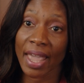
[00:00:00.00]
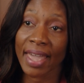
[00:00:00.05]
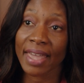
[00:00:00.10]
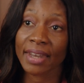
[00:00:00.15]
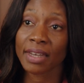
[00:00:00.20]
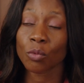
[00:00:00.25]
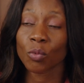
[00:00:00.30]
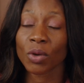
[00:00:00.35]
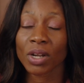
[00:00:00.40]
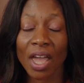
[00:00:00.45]

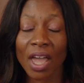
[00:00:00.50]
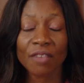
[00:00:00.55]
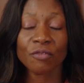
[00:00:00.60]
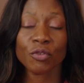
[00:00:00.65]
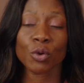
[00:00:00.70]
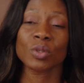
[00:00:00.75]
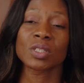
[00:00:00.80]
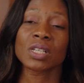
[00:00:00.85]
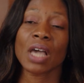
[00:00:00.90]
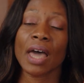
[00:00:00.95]
And when I
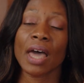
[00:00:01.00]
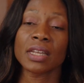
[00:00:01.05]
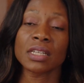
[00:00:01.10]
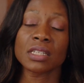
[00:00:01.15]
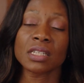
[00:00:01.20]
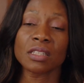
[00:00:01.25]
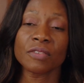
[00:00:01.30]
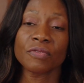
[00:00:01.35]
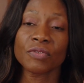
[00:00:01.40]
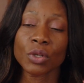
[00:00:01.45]
first got
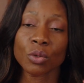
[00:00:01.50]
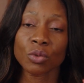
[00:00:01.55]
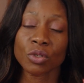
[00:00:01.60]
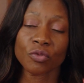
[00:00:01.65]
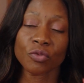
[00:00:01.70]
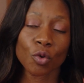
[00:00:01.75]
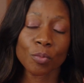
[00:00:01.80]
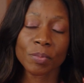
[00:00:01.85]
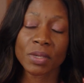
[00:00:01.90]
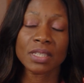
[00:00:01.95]
into the field
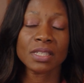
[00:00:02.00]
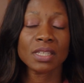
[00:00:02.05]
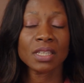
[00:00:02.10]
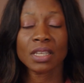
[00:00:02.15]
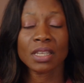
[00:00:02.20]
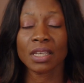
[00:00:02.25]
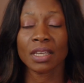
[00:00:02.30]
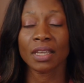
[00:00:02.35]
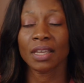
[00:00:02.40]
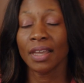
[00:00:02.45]
of
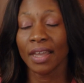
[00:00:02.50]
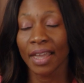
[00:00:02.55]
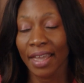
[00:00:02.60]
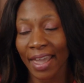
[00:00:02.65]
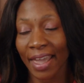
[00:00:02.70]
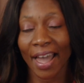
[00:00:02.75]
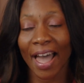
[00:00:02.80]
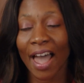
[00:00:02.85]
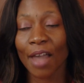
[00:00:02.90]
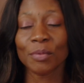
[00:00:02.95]
obesity,
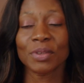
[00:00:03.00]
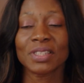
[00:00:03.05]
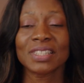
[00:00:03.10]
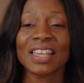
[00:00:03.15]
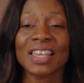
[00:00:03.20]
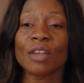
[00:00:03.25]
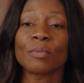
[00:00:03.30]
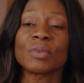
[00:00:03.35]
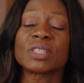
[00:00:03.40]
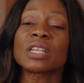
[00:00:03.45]
I would
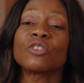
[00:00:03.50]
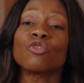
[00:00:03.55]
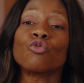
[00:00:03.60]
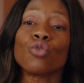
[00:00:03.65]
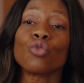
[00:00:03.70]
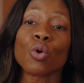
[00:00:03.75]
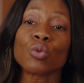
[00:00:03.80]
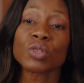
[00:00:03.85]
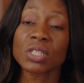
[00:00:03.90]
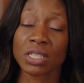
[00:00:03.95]
say it was
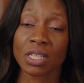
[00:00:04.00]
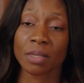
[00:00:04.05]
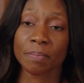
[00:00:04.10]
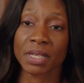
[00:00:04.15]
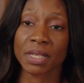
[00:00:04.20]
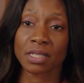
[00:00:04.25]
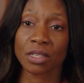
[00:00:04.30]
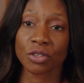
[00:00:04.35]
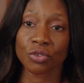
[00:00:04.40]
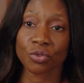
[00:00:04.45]
grossly
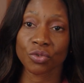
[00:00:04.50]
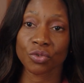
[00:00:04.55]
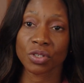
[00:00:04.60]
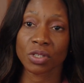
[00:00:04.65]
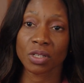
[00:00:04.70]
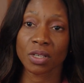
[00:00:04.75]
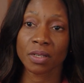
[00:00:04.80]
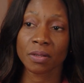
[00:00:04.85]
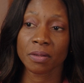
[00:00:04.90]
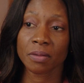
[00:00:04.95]

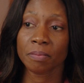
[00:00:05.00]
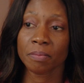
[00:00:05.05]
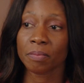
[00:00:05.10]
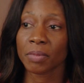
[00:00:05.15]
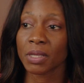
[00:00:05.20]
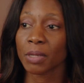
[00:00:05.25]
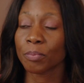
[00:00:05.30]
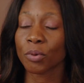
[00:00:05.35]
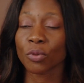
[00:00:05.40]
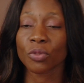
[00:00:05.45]
misunderstood.
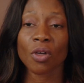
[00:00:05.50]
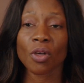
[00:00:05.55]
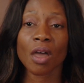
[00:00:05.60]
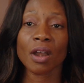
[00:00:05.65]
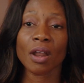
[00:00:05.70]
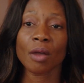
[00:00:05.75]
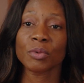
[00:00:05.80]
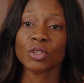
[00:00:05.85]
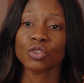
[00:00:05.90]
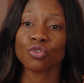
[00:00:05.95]
People thought
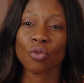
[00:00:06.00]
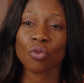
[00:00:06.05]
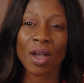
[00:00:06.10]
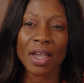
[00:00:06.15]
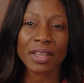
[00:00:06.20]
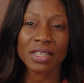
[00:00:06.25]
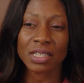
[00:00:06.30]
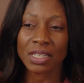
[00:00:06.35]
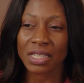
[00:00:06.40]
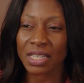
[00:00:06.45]
I was
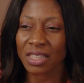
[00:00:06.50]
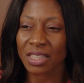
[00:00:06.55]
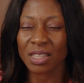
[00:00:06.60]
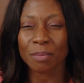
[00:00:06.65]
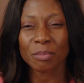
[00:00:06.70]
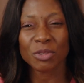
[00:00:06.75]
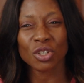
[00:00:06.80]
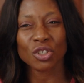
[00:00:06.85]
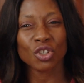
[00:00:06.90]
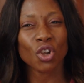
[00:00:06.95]
trying to get
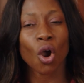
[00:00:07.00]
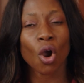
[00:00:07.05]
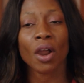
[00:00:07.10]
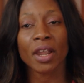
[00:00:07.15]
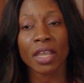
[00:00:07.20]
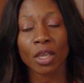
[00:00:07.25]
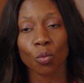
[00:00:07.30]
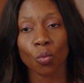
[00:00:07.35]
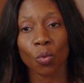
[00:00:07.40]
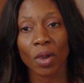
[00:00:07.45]
them to
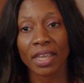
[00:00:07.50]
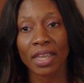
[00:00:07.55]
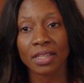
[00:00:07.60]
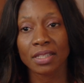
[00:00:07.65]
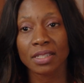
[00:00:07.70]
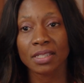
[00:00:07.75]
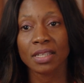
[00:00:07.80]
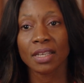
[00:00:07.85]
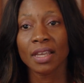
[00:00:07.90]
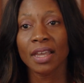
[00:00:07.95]
target
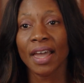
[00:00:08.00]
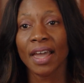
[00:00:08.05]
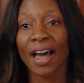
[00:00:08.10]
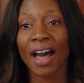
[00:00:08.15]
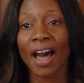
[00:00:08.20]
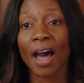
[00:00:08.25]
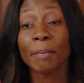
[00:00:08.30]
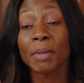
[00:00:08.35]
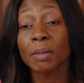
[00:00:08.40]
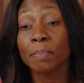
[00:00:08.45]
weights,
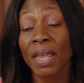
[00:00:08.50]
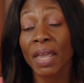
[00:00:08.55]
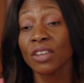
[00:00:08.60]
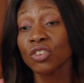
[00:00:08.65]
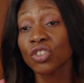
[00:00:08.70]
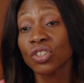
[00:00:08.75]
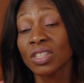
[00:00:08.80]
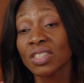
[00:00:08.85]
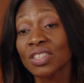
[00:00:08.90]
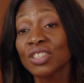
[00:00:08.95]
and
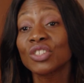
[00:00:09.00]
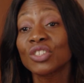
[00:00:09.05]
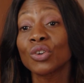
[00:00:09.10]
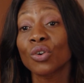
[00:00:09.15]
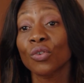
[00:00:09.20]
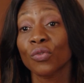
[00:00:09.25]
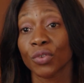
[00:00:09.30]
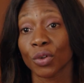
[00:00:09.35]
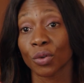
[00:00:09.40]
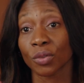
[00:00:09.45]
patients
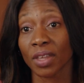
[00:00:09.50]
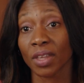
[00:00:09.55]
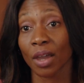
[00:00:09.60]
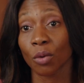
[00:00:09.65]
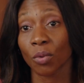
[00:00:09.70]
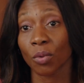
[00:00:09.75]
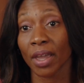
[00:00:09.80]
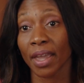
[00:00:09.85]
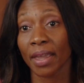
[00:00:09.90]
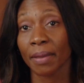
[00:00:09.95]
still feel
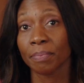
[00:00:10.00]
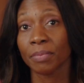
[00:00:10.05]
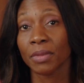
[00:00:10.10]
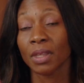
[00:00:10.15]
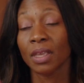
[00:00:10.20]
that way.